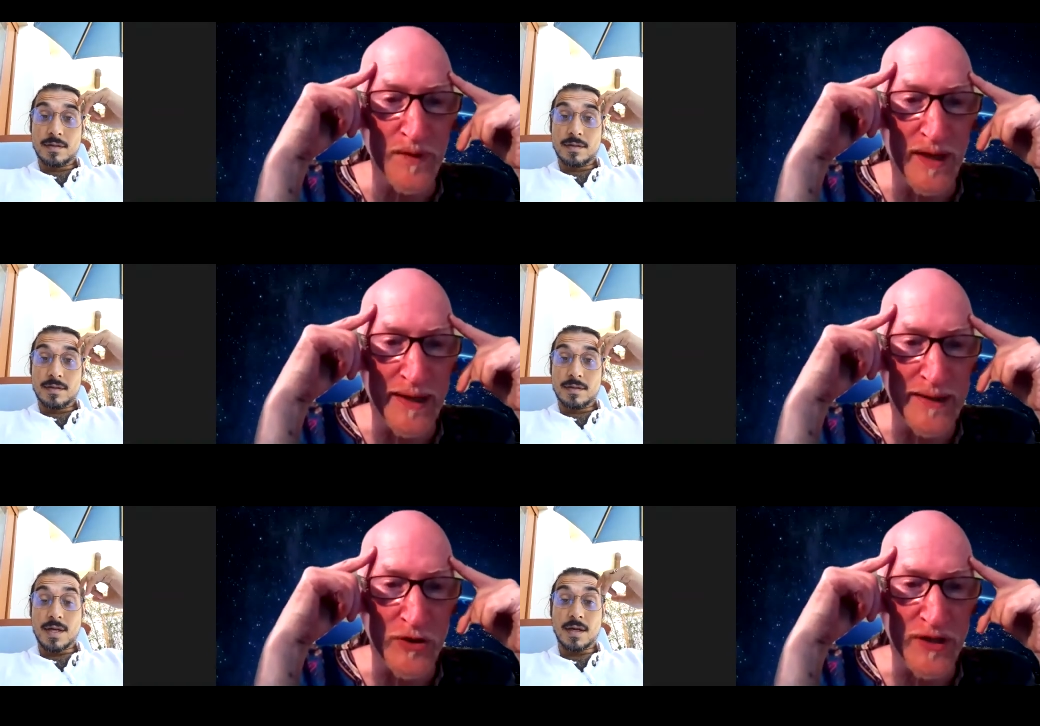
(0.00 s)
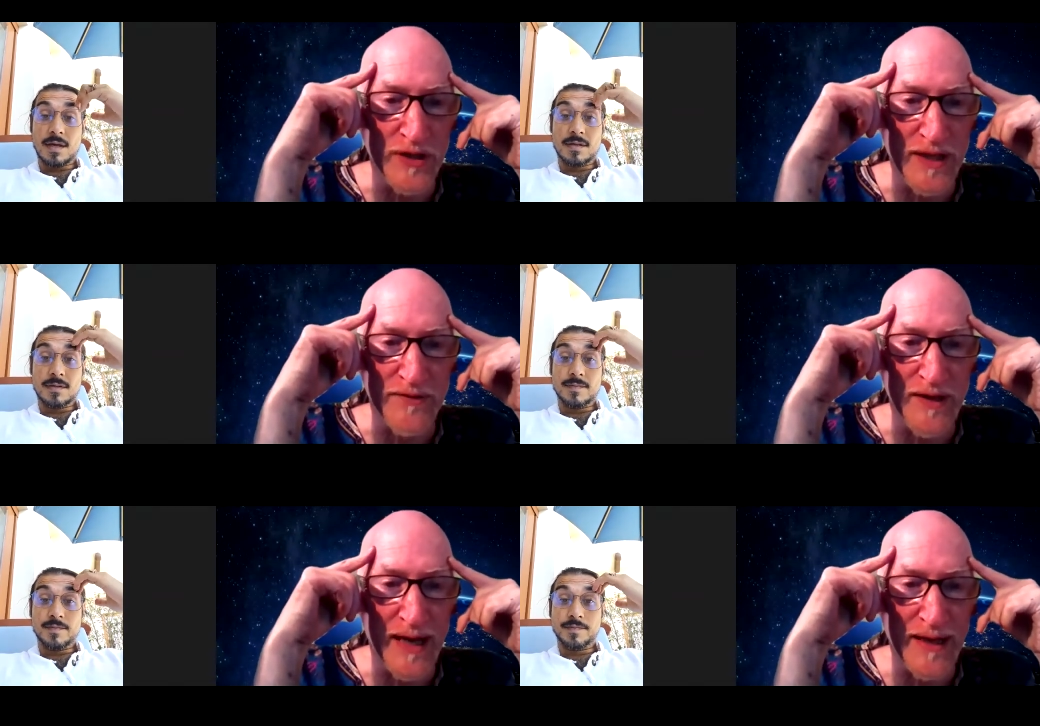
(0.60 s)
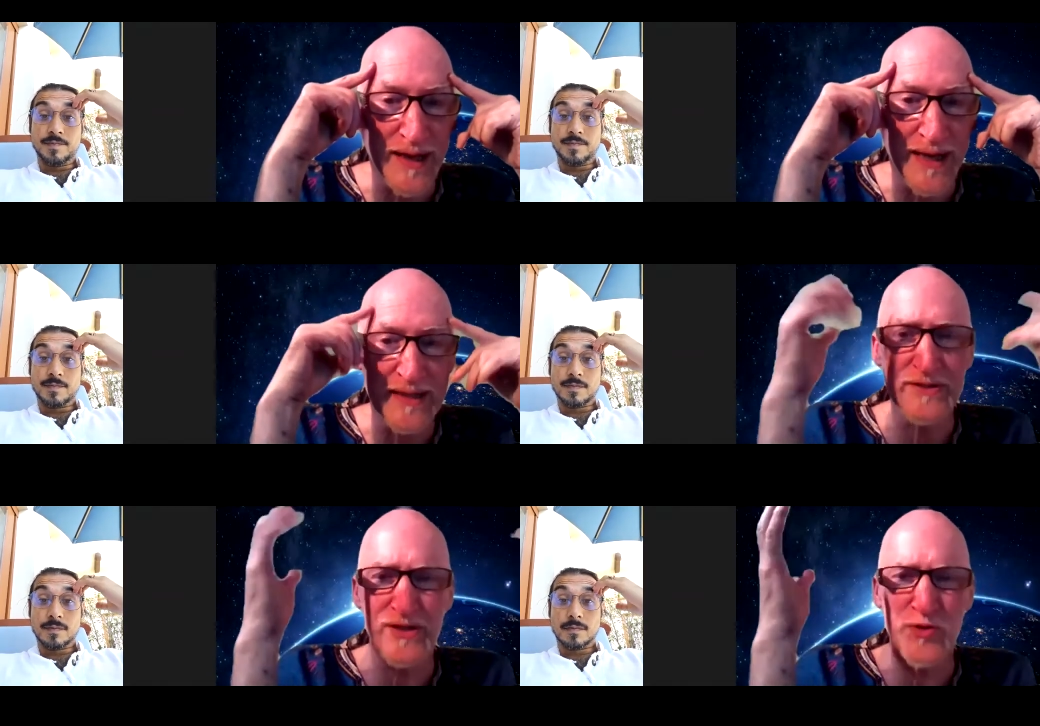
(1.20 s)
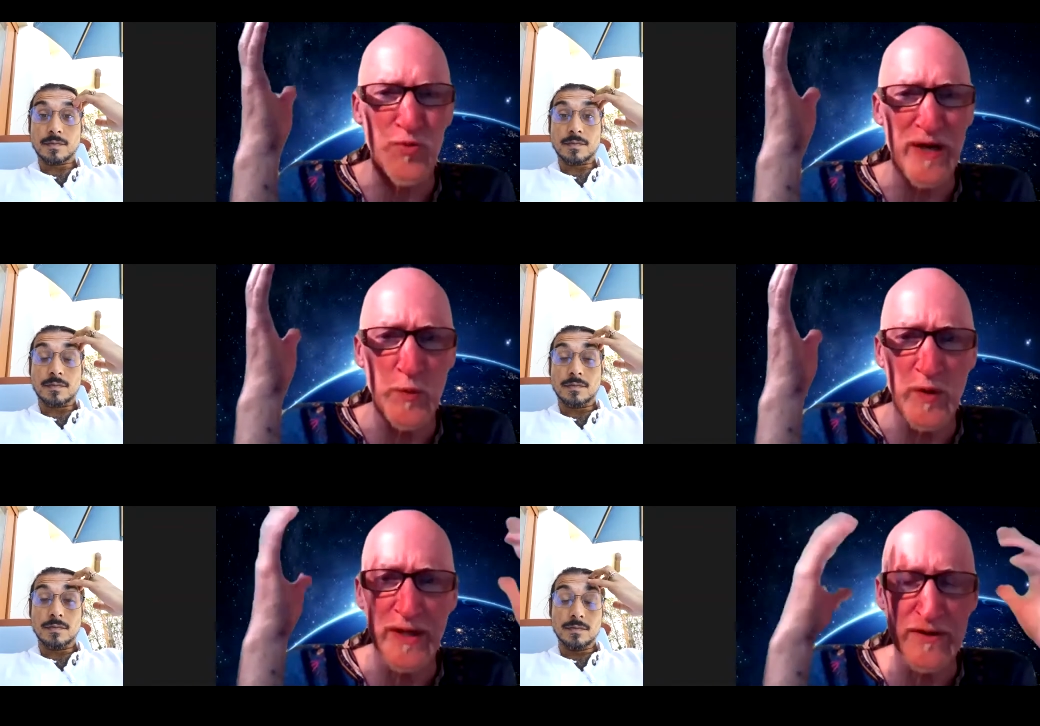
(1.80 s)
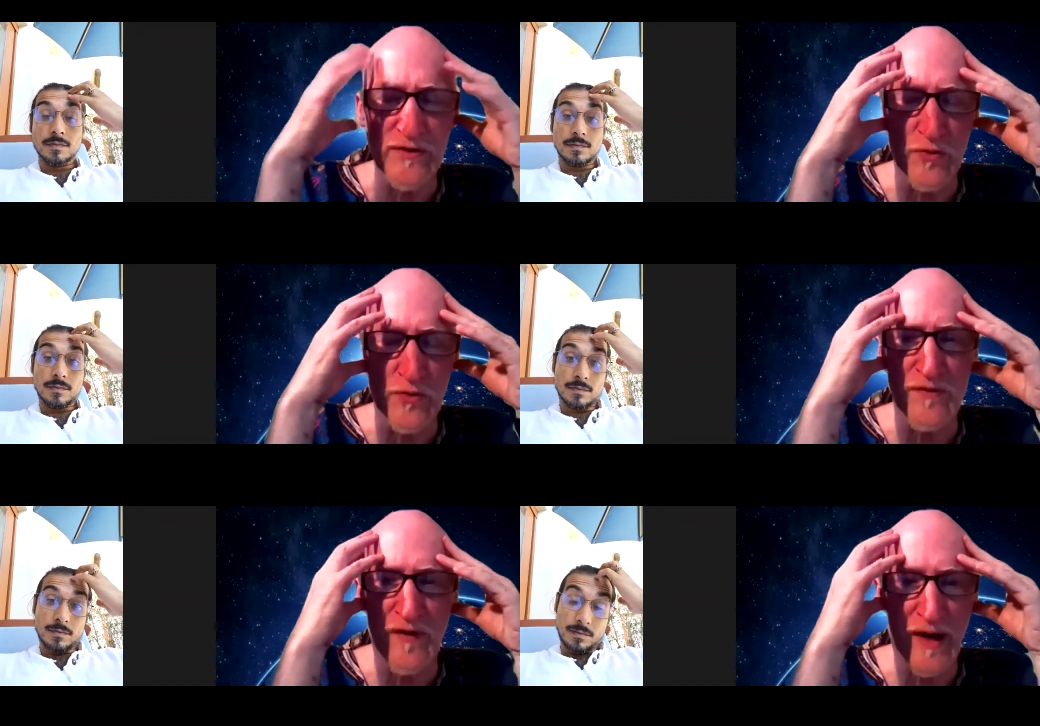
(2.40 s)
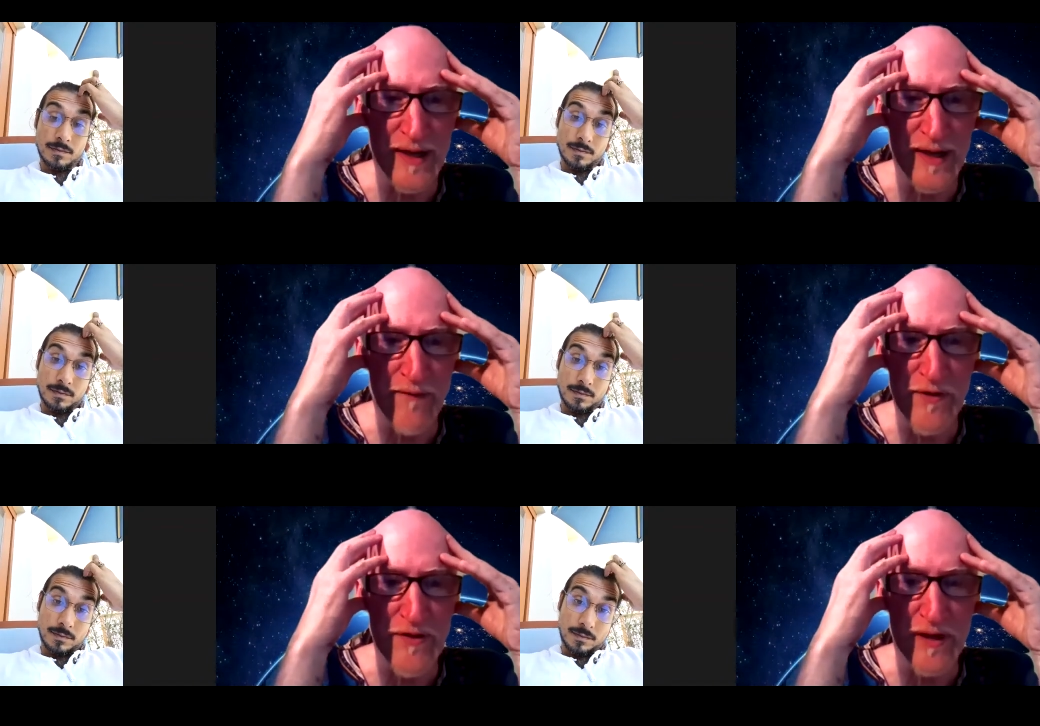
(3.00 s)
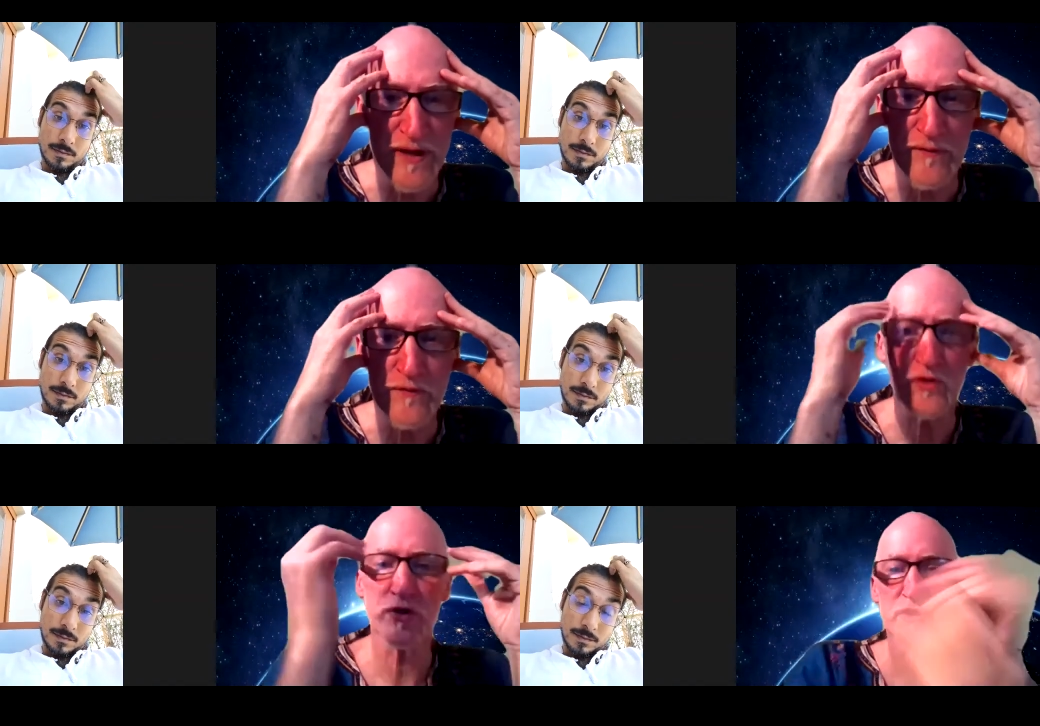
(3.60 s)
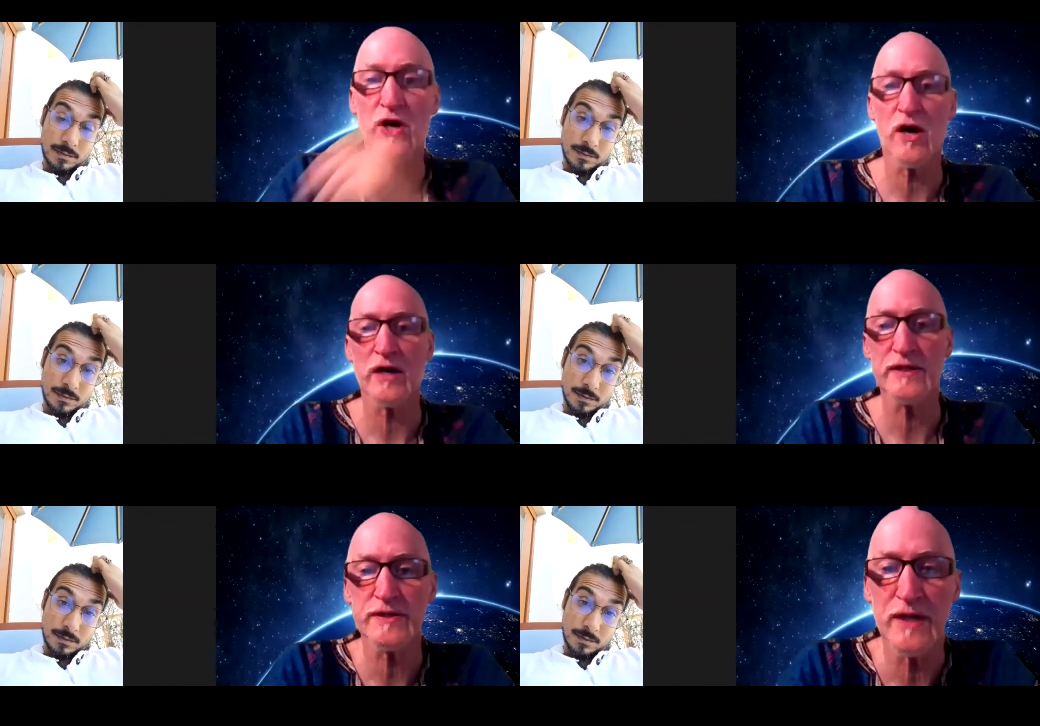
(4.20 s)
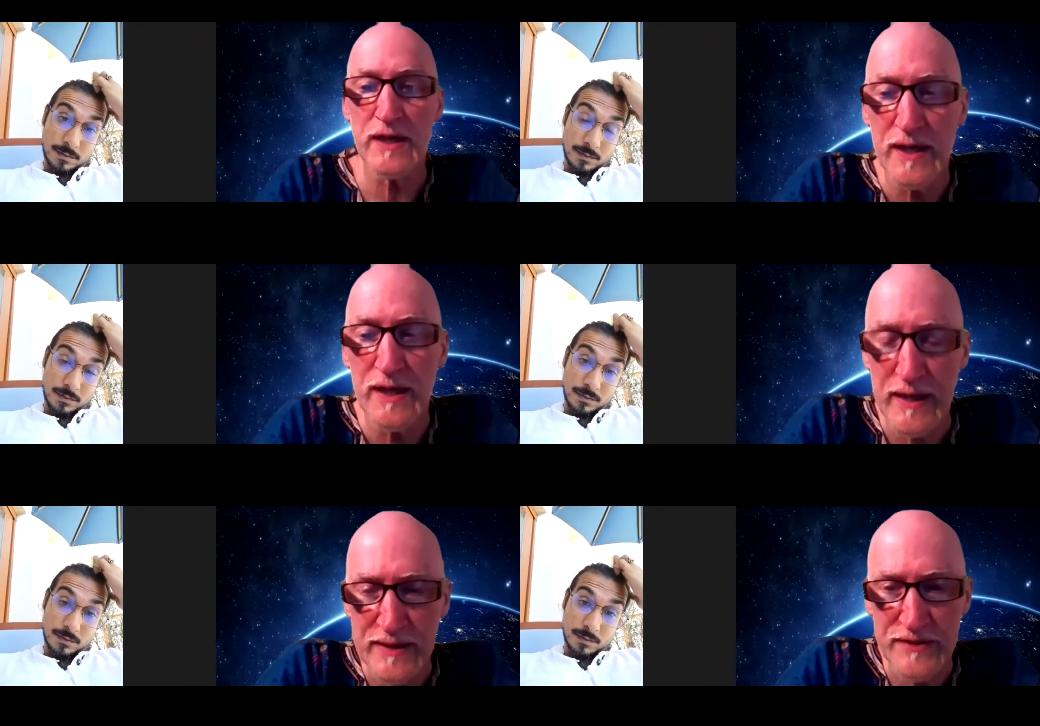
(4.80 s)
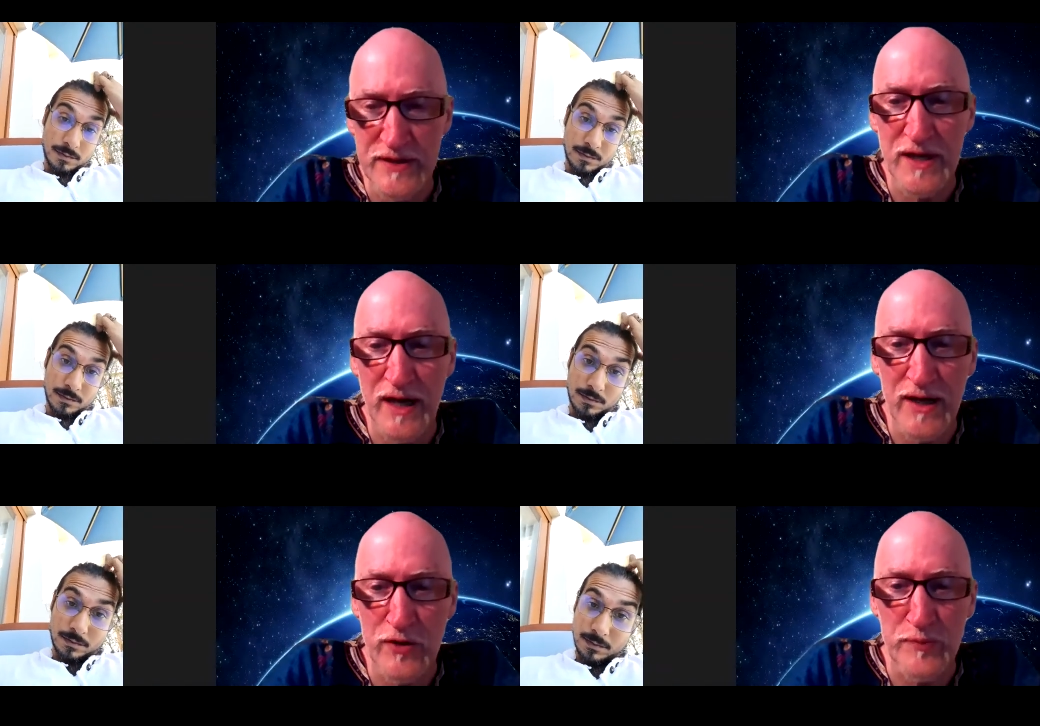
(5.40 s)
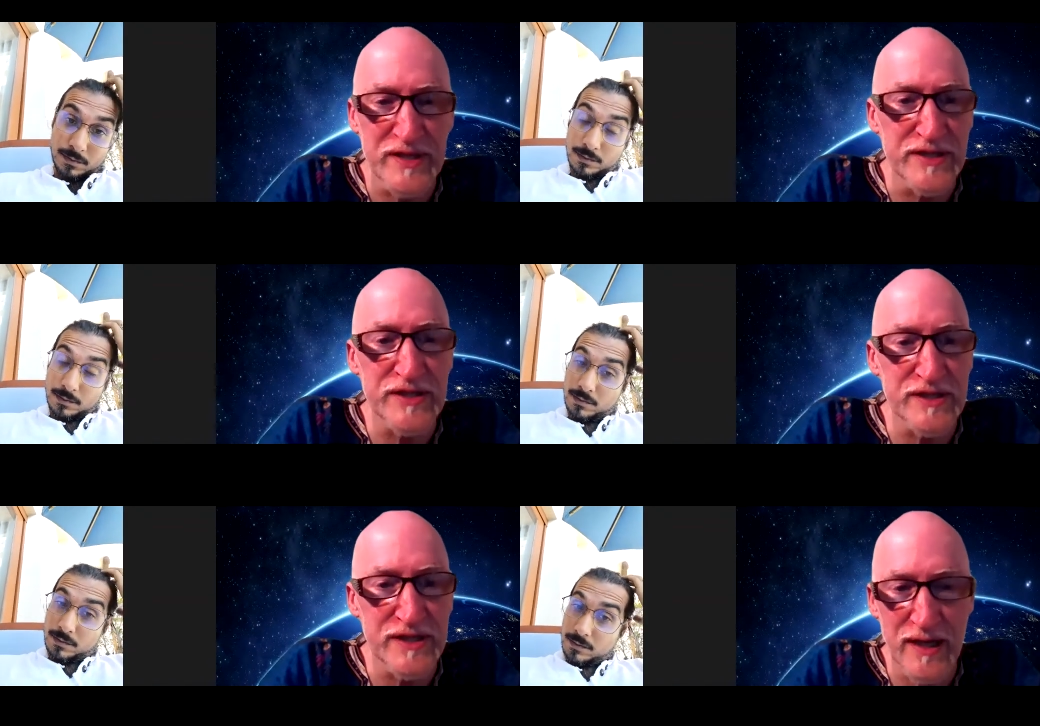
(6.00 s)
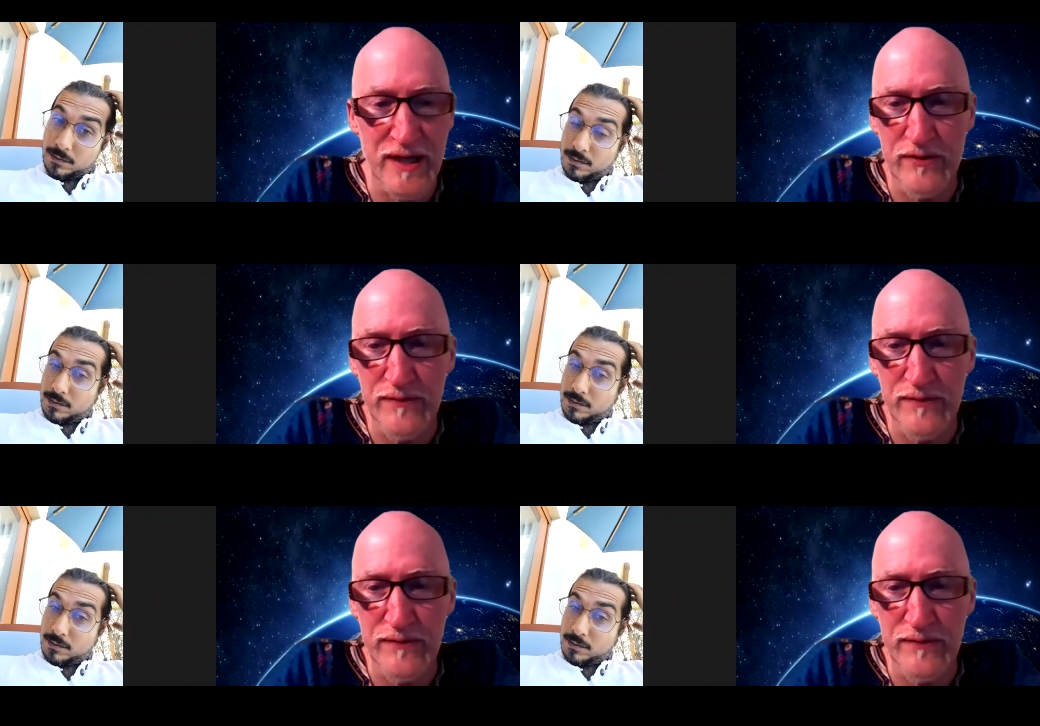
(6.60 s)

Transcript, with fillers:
Speaker 1: and looking yeah. at that as a great way to unify everything for a good cause and to tie all the pieces together.